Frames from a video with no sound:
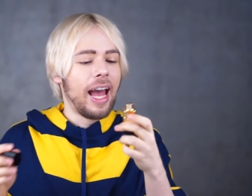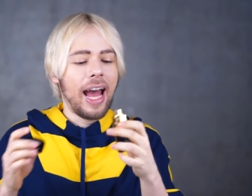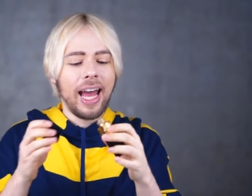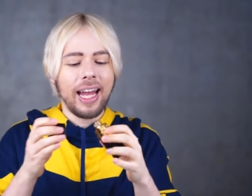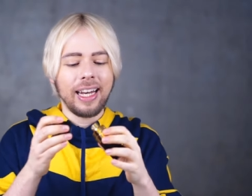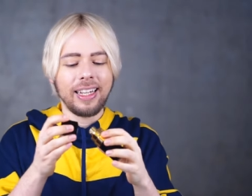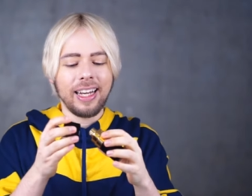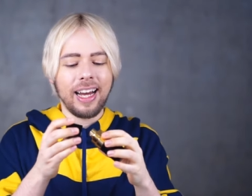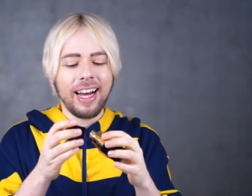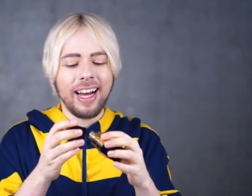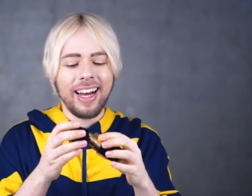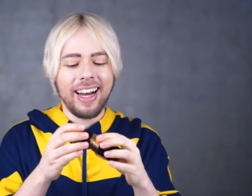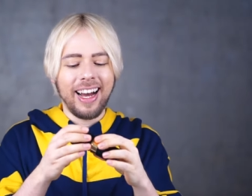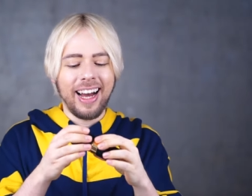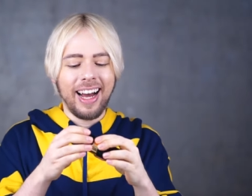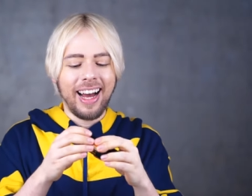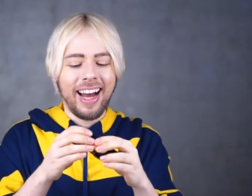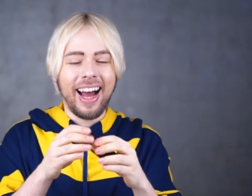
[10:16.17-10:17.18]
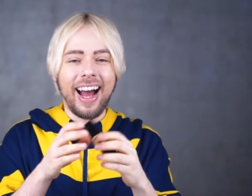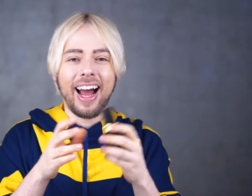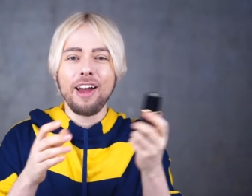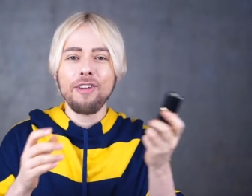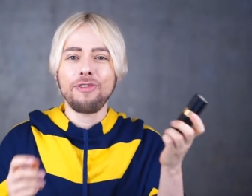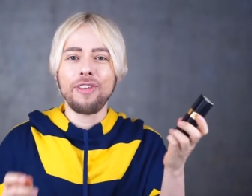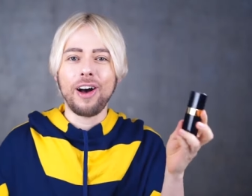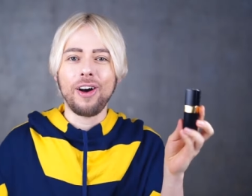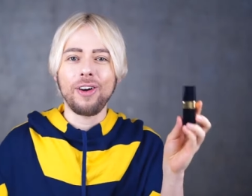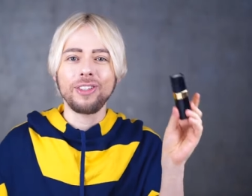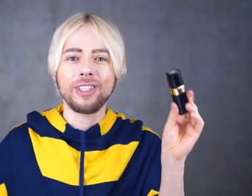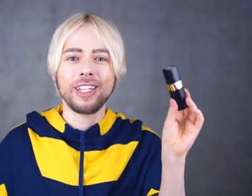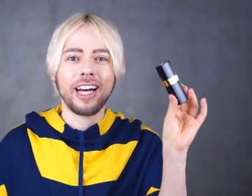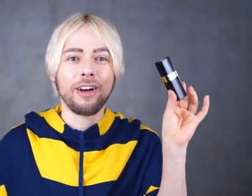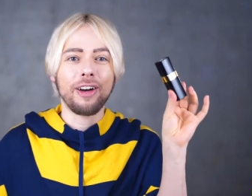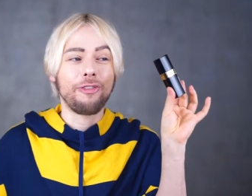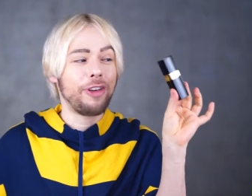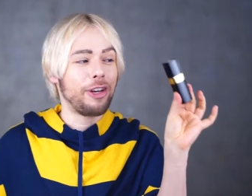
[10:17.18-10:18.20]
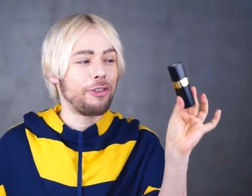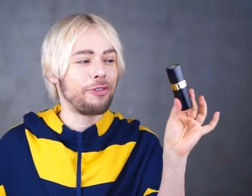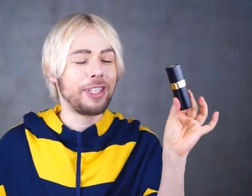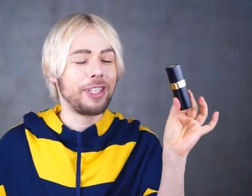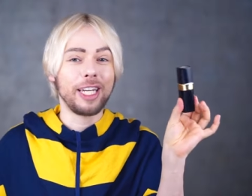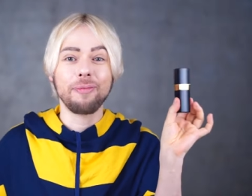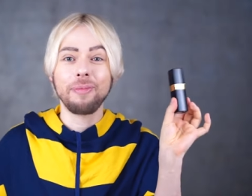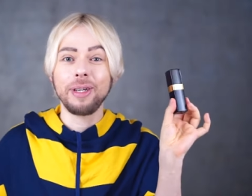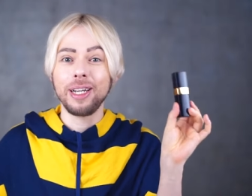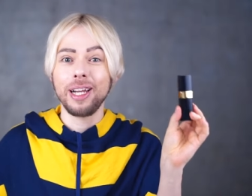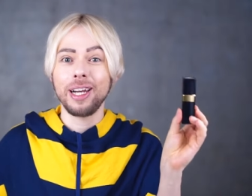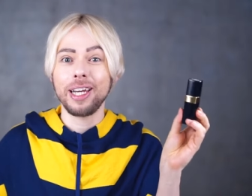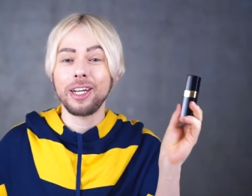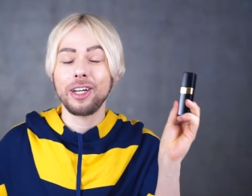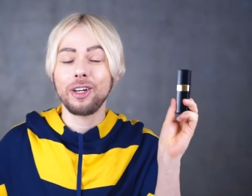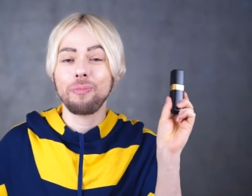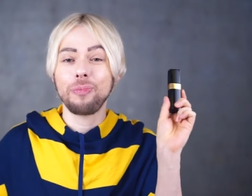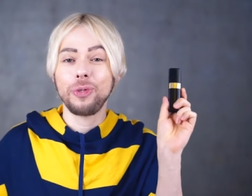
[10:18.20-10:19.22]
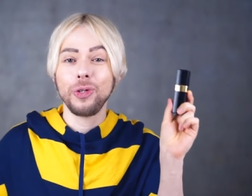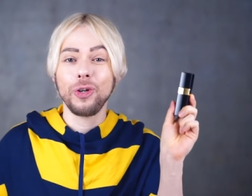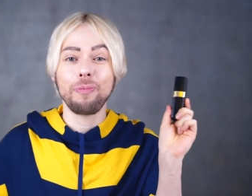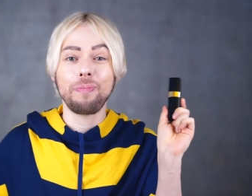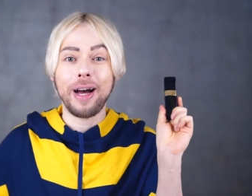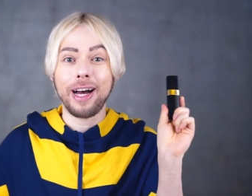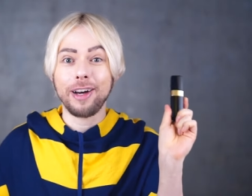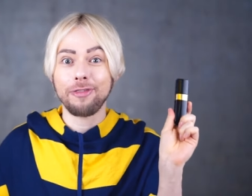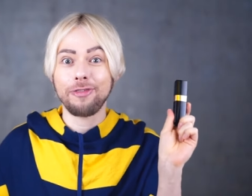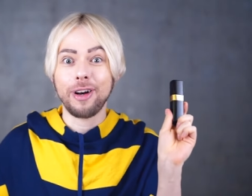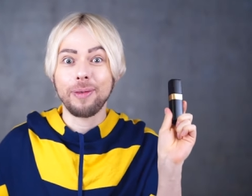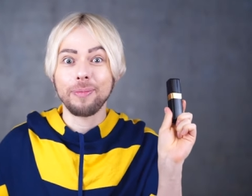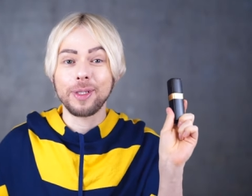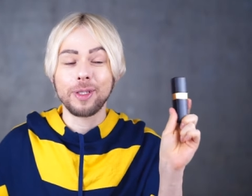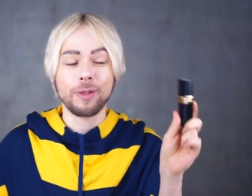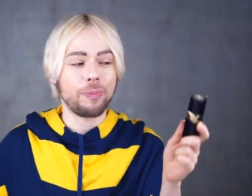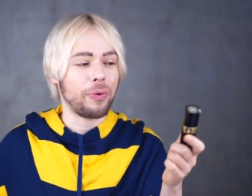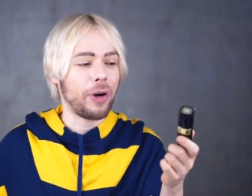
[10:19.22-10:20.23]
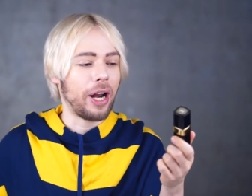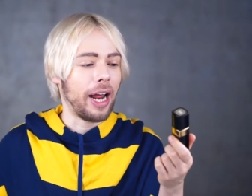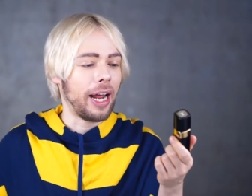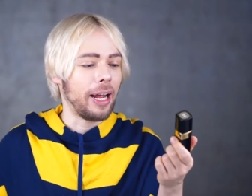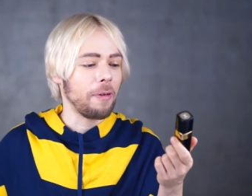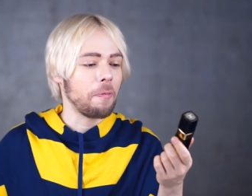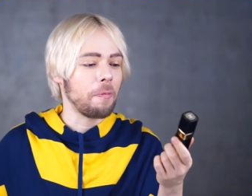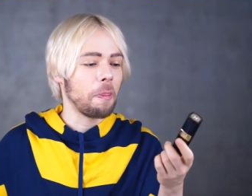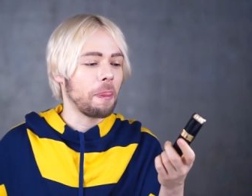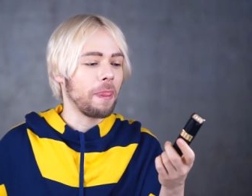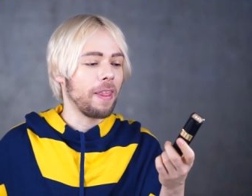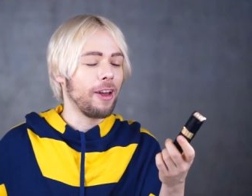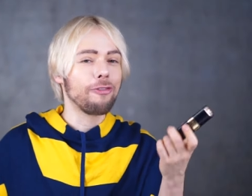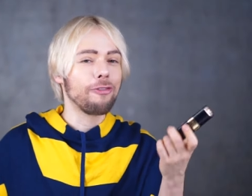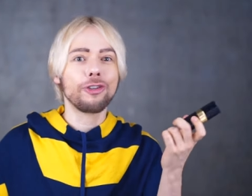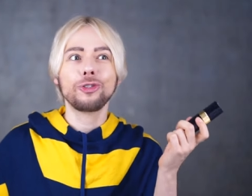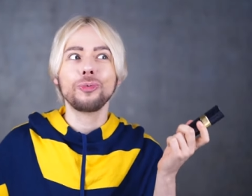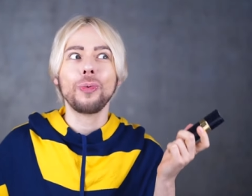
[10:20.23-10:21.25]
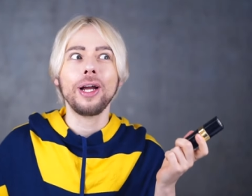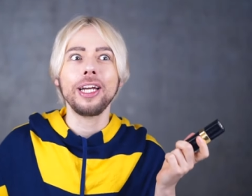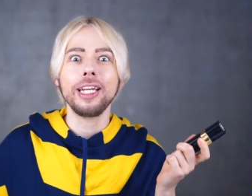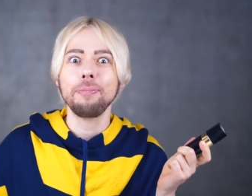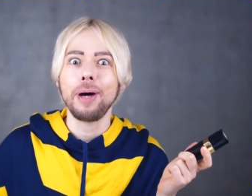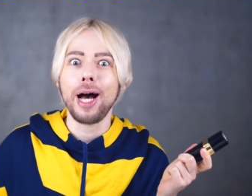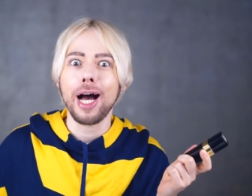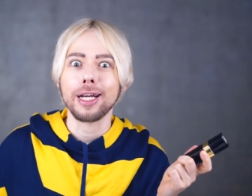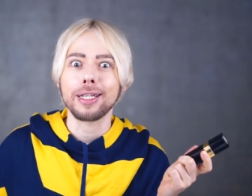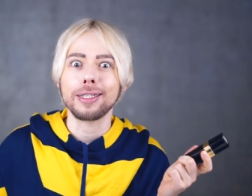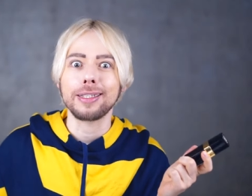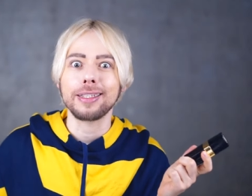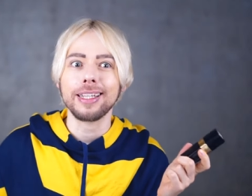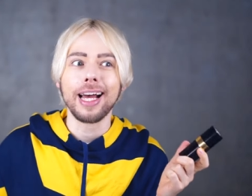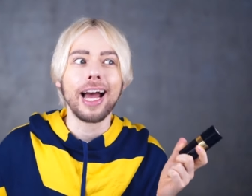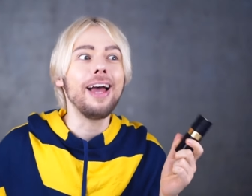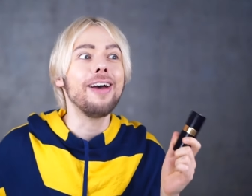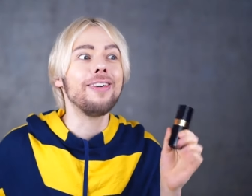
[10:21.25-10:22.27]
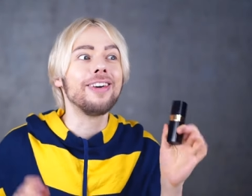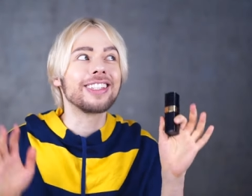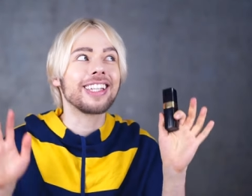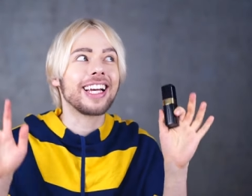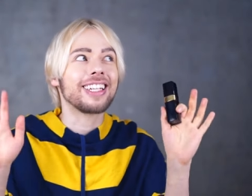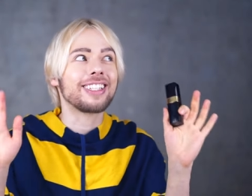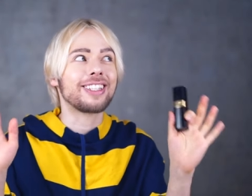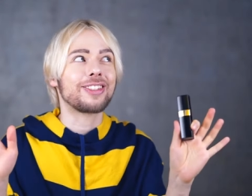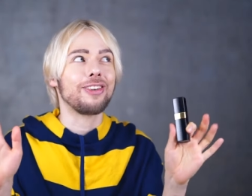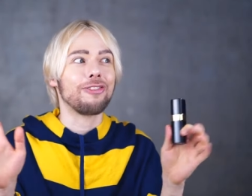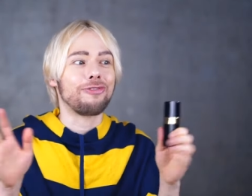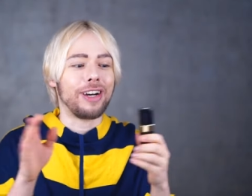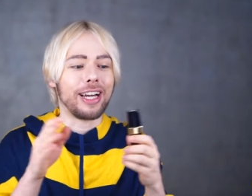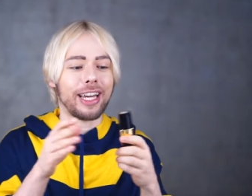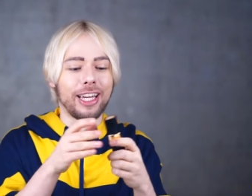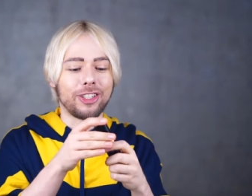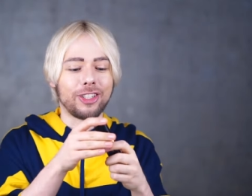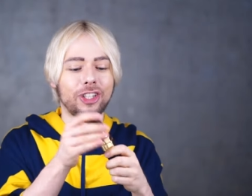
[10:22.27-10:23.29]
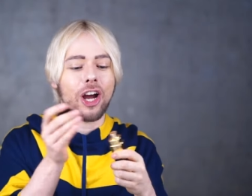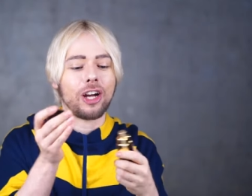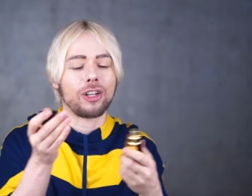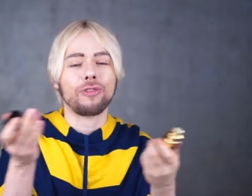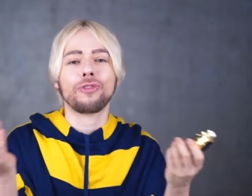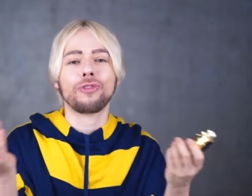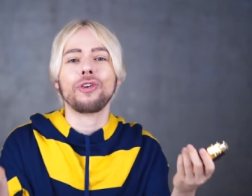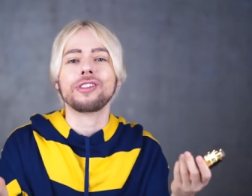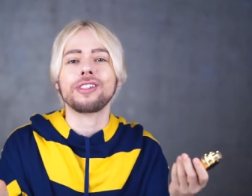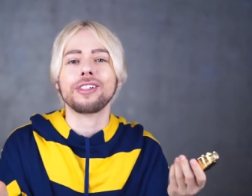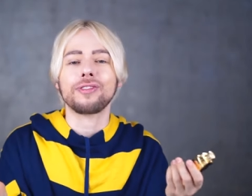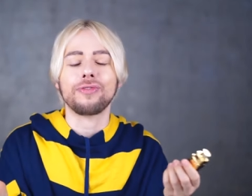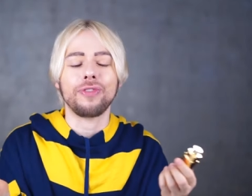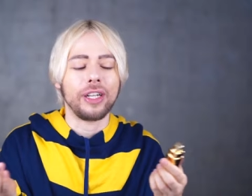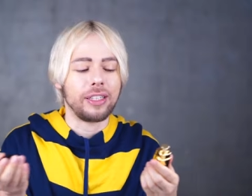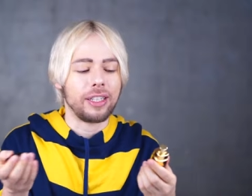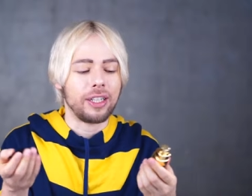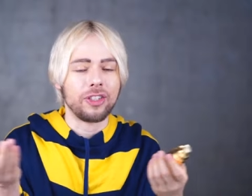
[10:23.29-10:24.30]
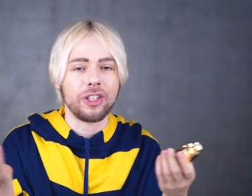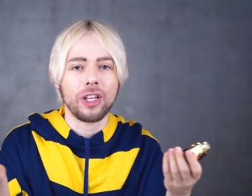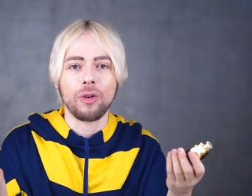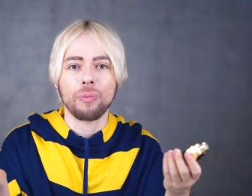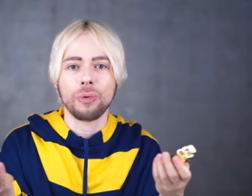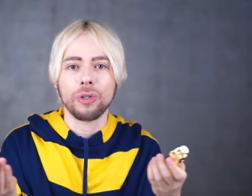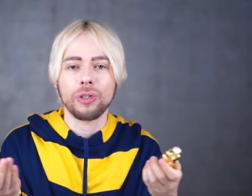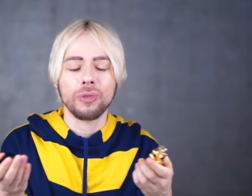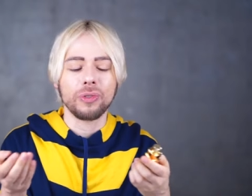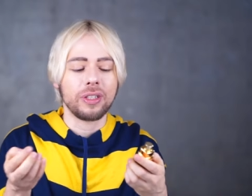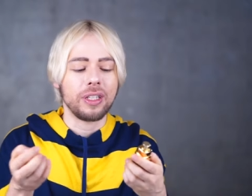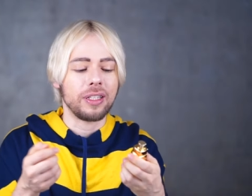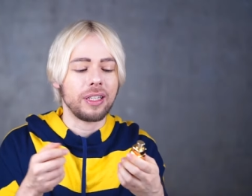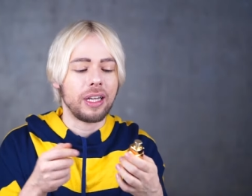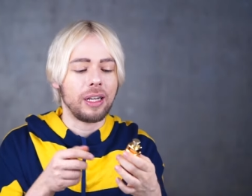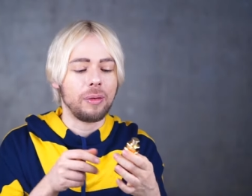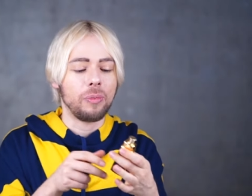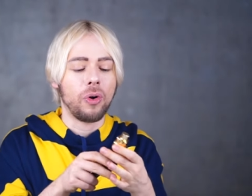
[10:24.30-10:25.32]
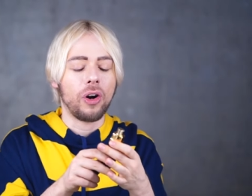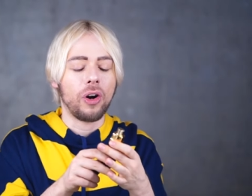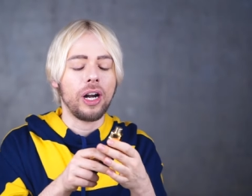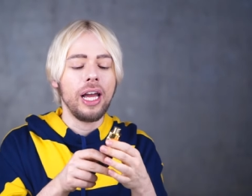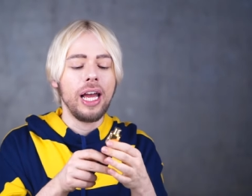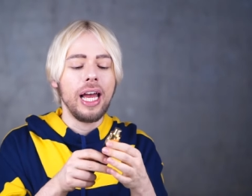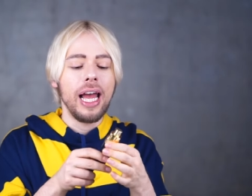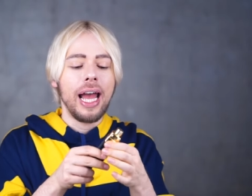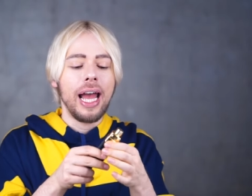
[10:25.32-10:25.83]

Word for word: And uh, I found a fifteen milliliter Pure Parfum spray for twenty bucks. I was like so fucking shocked. Of course it's vintage. They don't produce these anymore.